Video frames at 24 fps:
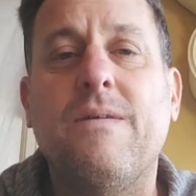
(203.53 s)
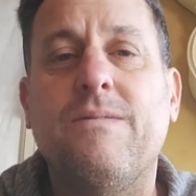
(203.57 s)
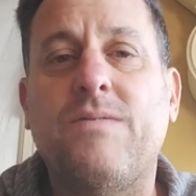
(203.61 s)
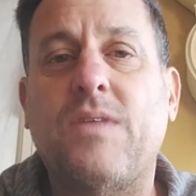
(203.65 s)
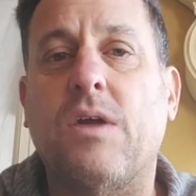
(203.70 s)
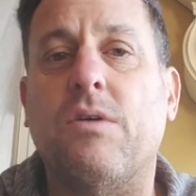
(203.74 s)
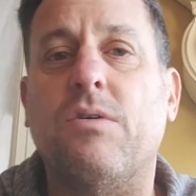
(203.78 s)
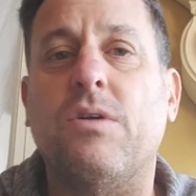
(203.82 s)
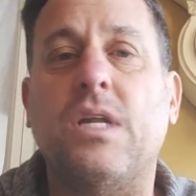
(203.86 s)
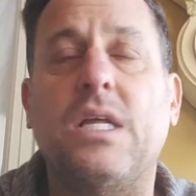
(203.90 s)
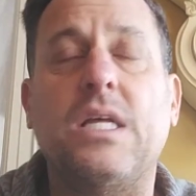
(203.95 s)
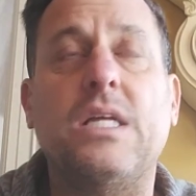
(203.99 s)

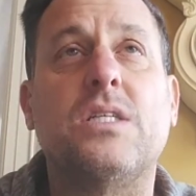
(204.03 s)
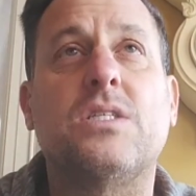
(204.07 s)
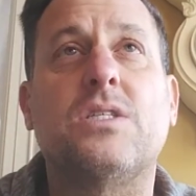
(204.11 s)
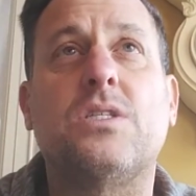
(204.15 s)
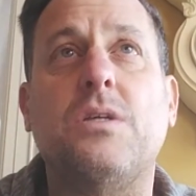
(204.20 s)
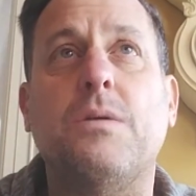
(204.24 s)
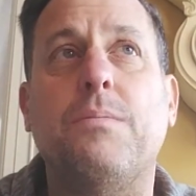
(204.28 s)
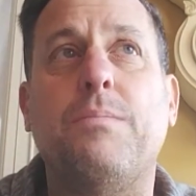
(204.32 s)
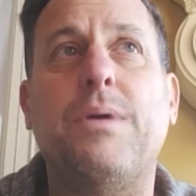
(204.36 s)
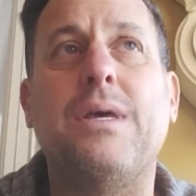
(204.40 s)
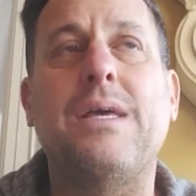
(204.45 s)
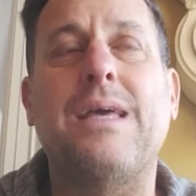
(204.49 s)
There needs
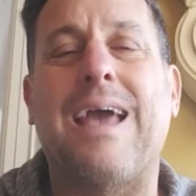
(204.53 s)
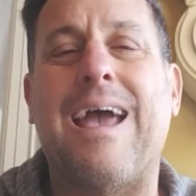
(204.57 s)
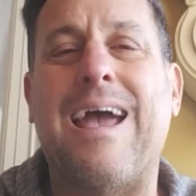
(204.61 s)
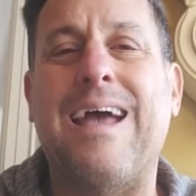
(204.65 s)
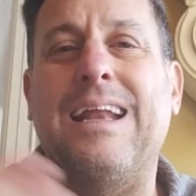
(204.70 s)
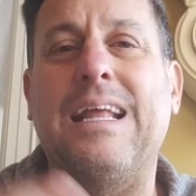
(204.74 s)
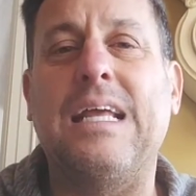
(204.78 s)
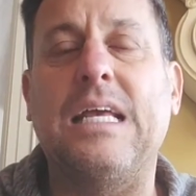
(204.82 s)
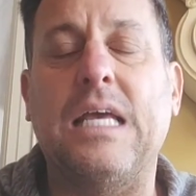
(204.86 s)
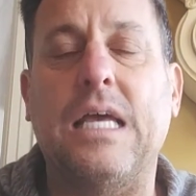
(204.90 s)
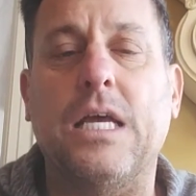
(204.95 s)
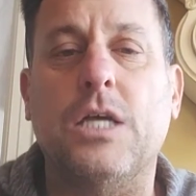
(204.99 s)
to be
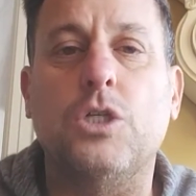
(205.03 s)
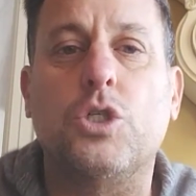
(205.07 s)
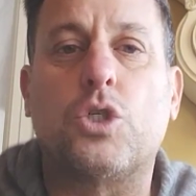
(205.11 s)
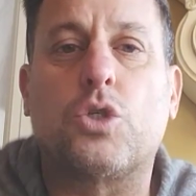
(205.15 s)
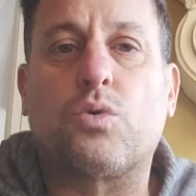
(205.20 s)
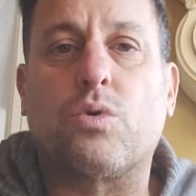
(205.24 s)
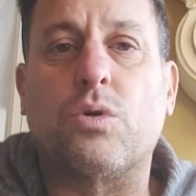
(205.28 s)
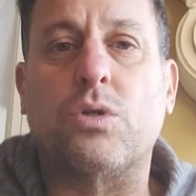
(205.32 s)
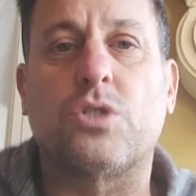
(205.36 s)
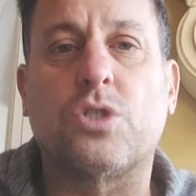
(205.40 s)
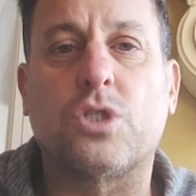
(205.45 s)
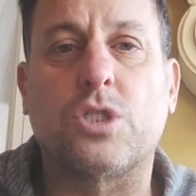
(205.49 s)
any
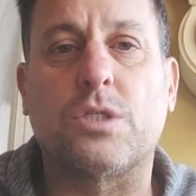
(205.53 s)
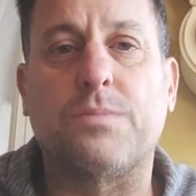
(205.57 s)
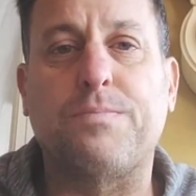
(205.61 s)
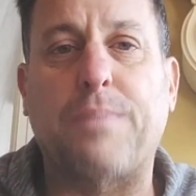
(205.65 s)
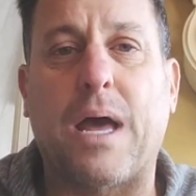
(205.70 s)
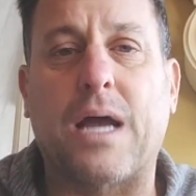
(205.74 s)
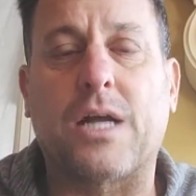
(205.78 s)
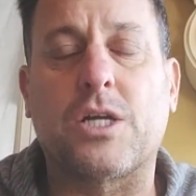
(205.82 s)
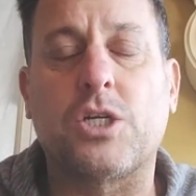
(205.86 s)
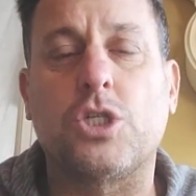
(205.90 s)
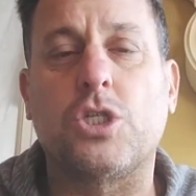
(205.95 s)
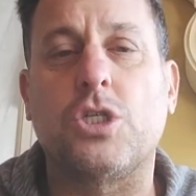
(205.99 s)

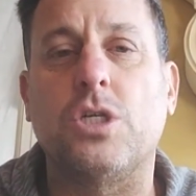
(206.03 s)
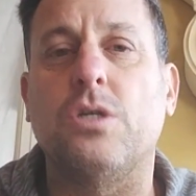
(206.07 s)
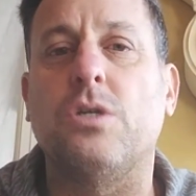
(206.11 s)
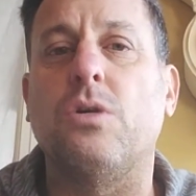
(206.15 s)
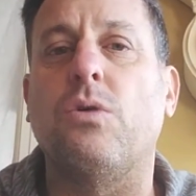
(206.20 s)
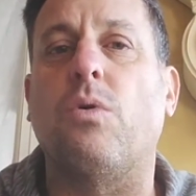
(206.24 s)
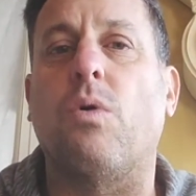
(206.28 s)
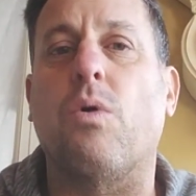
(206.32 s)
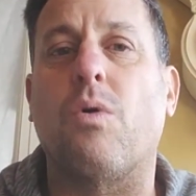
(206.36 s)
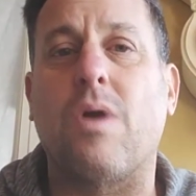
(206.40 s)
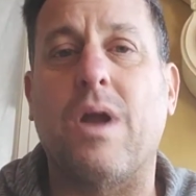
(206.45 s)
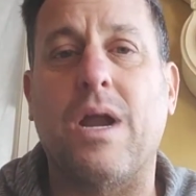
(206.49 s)

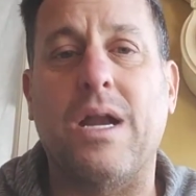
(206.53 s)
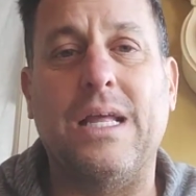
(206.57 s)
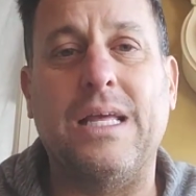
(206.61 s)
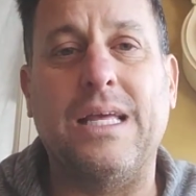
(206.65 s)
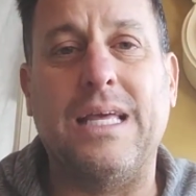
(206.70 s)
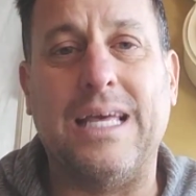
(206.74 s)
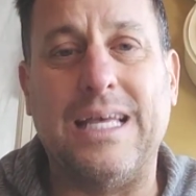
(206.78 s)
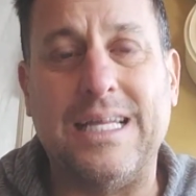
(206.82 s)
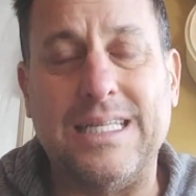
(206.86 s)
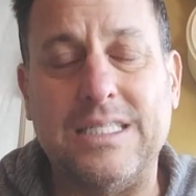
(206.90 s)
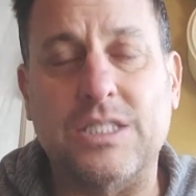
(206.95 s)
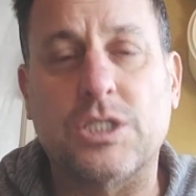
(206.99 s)
introspection or
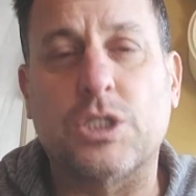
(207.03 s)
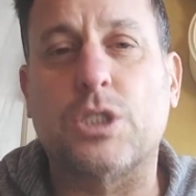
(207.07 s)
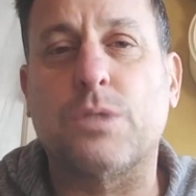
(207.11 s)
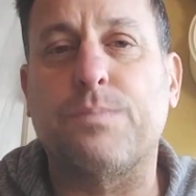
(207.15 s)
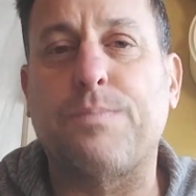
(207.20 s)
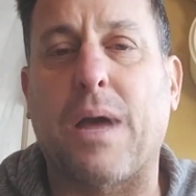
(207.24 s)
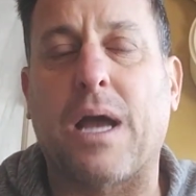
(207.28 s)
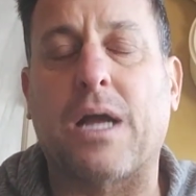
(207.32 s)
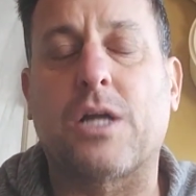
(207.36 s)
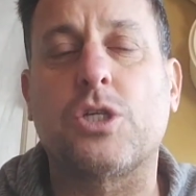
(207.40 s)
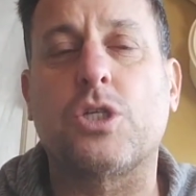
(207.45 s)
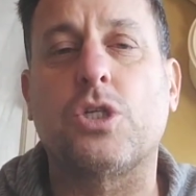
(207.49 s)
any
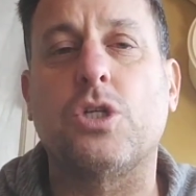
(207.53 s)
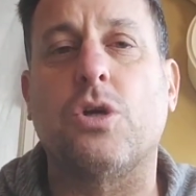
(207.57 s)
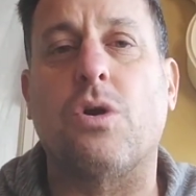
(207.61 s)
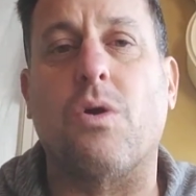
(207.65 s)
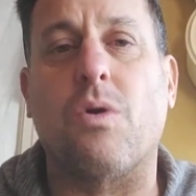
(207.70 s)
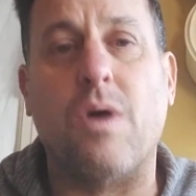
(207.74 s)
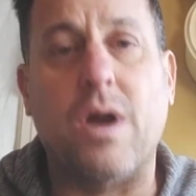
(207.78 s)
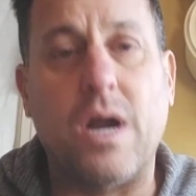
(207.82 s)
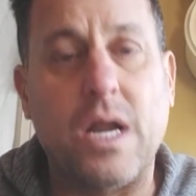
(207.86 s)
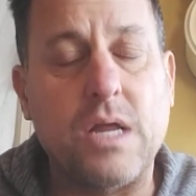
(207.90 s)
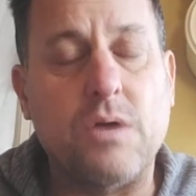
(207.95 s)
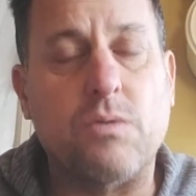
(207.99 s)
inspection
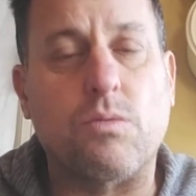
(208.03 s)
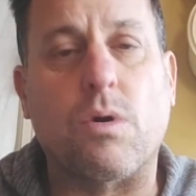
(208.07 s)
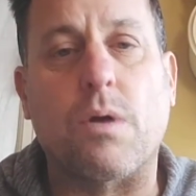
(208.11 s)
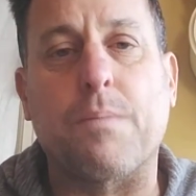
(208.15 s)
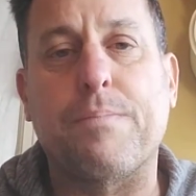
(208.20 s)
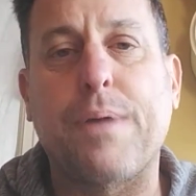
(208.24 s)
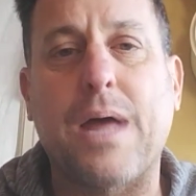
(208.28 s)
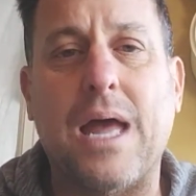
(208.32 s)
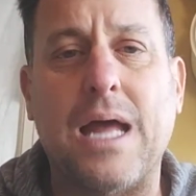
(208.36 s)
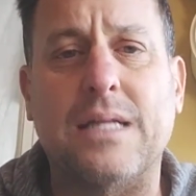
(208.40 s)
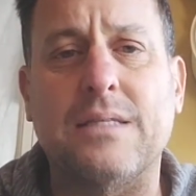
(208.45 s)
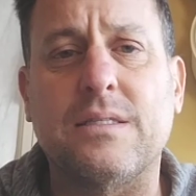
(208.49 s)
or any
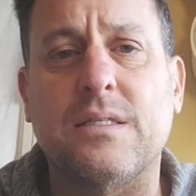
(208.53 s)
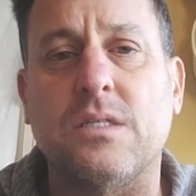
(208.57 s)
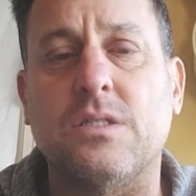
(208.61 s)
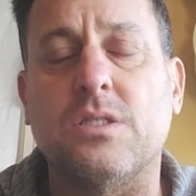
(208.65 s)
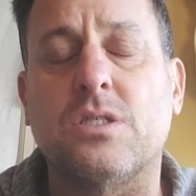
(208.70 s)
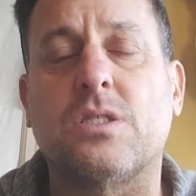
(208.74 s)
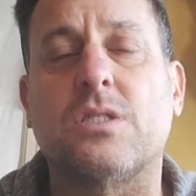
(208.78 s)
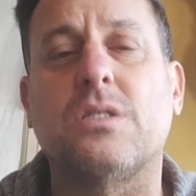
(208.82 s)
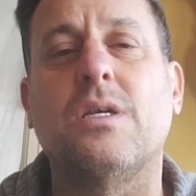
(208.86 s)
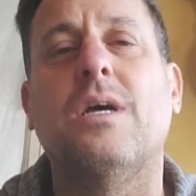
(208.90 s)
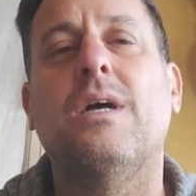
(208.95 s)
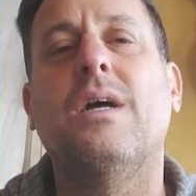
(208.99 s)

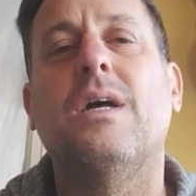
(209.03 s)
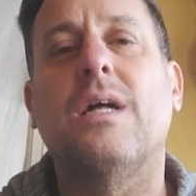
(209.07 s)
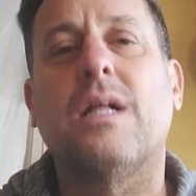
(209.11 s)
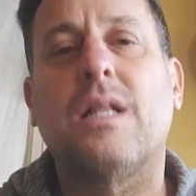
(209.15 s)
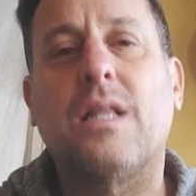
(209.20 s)
repentance.